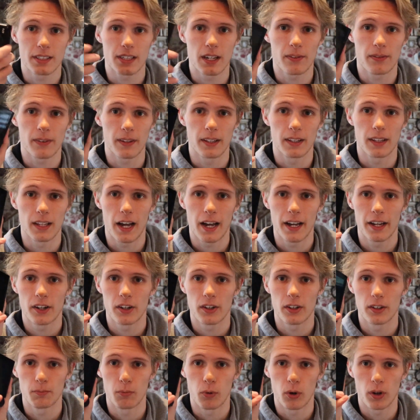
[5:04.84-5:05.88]
is definitely
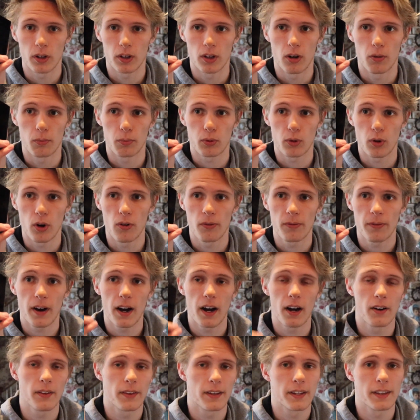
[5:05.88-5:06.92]
lighter and more low
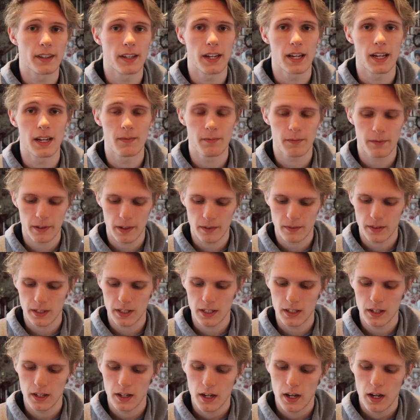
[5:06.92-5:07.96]
profile than the
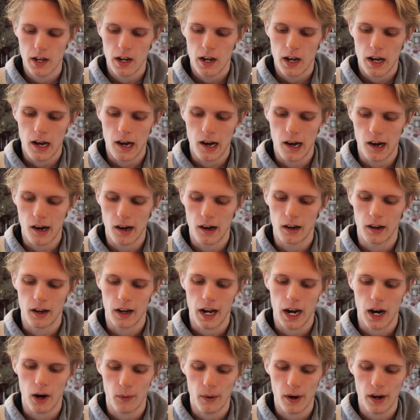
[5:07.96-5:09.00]
M50.
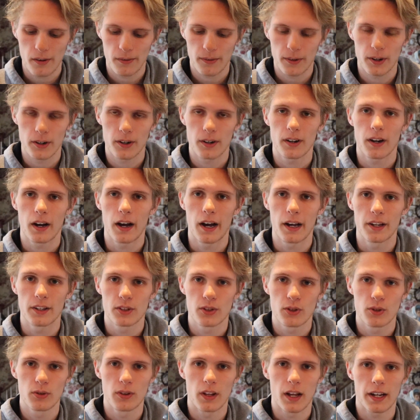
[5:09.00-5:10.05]
However, I
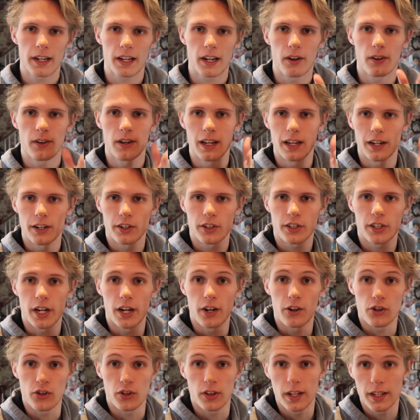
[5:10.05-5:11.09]
do like how you can
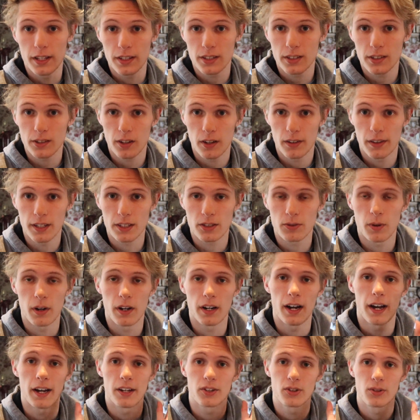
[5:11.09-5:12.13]
interchange lenses on this
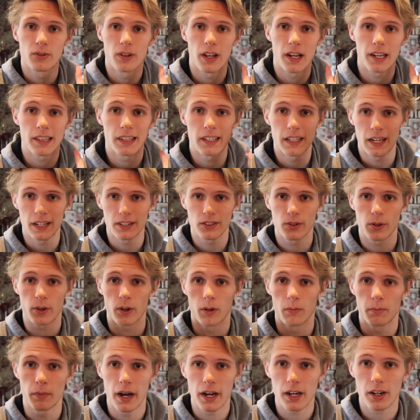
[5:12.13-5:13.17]
one. I do like the
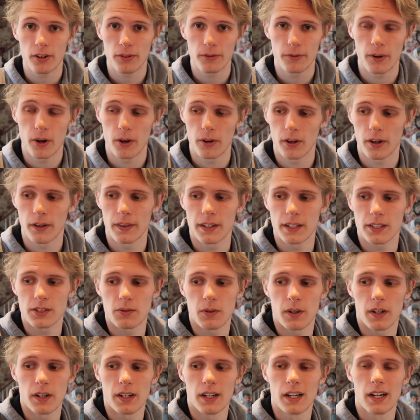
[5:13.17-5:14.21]
external microphone on this
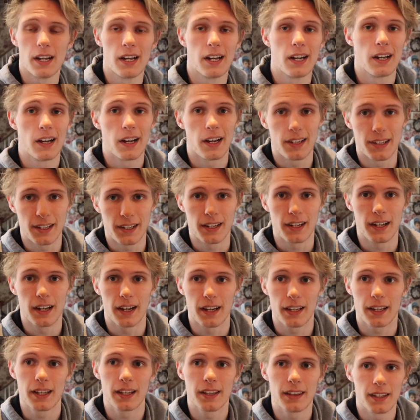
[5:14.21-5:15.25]
one. And
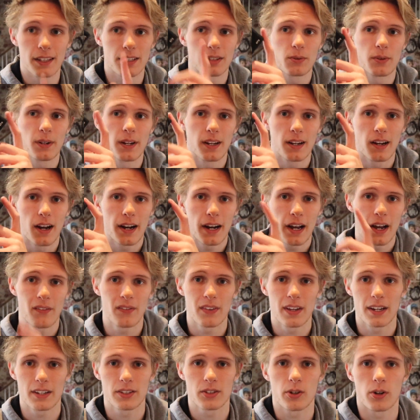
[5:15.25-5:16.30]
again, this one did not have
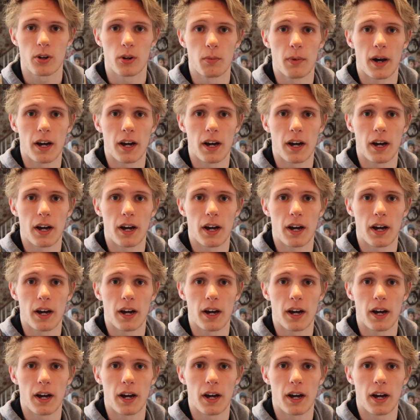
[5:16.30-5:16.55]
the external